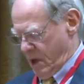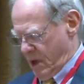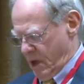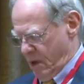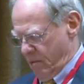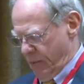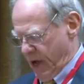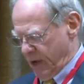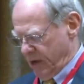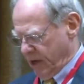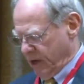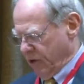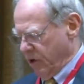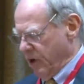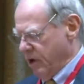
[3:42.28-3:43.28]
in
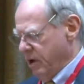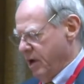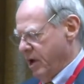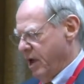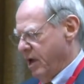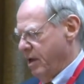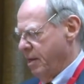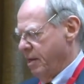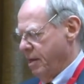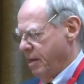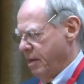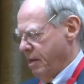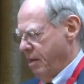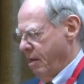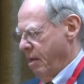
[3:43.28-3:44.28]
particular,
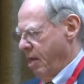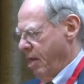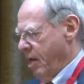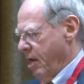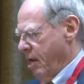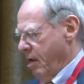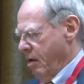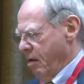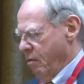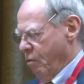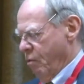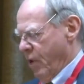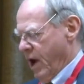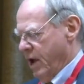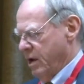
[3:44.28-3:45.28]

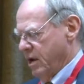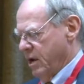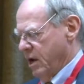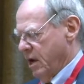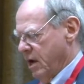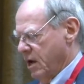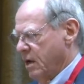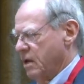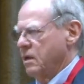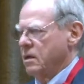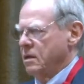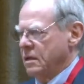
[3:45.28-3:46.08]
when the